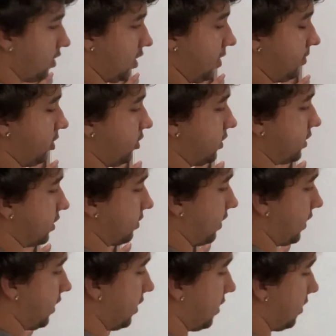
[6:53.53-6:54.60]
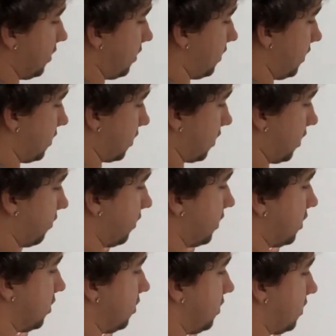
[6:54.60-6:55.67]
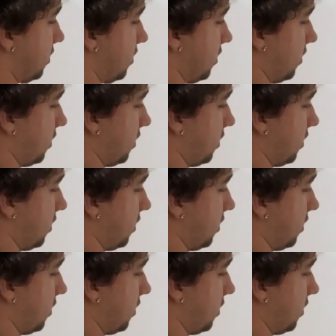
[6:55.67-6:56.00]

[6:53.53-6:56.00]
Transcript: I'm noticing right here, these are going to reduce.